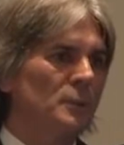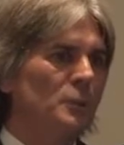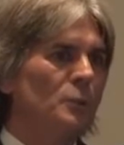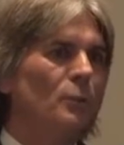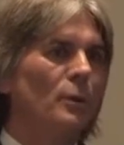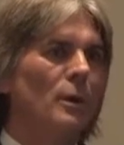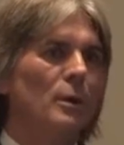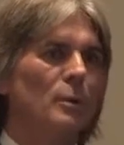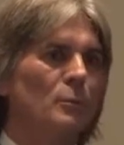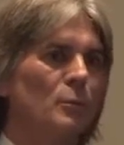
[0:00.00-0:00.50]

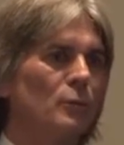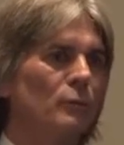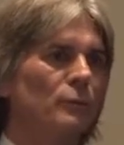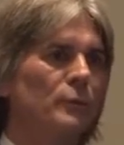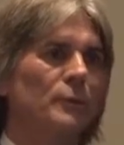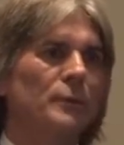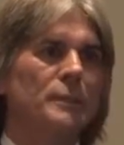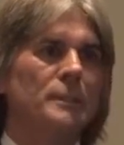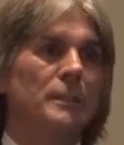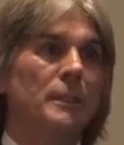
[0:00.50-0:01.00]
you want to move
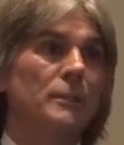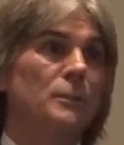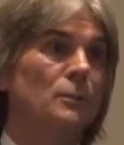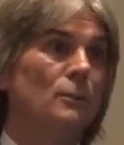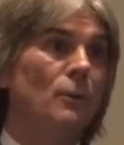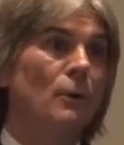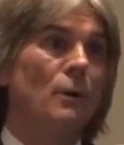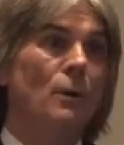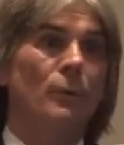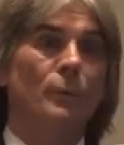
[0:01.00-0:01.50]
real estate,
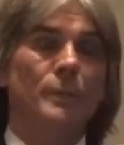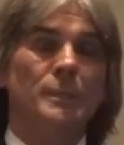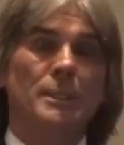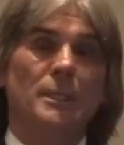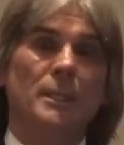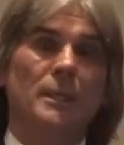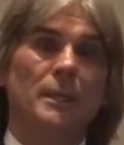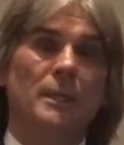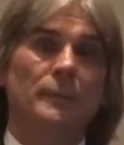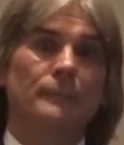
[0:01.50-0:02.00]
you always
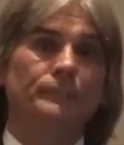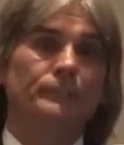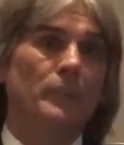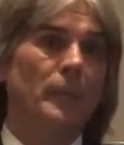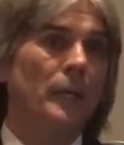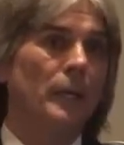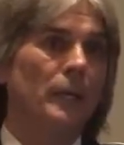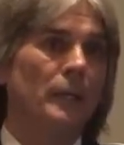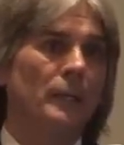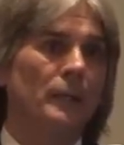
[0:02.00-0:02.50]
can.
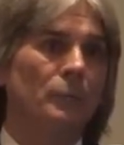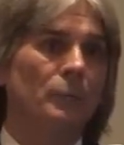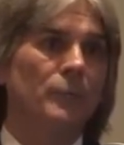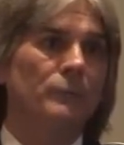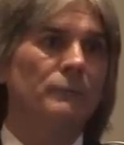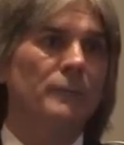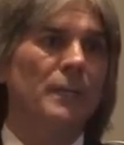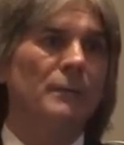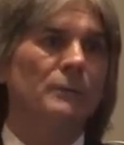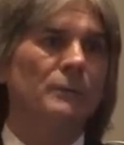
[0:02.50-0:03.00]

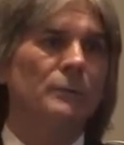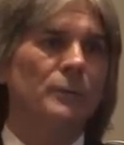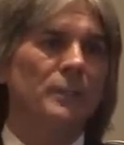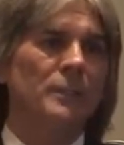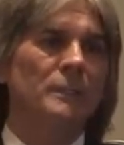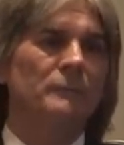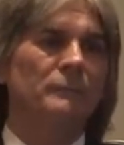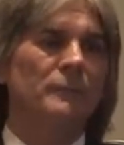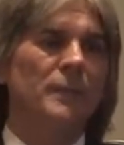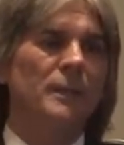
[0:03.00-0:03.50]
We've never
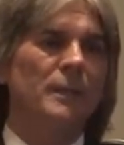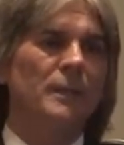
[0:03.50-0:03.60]
really,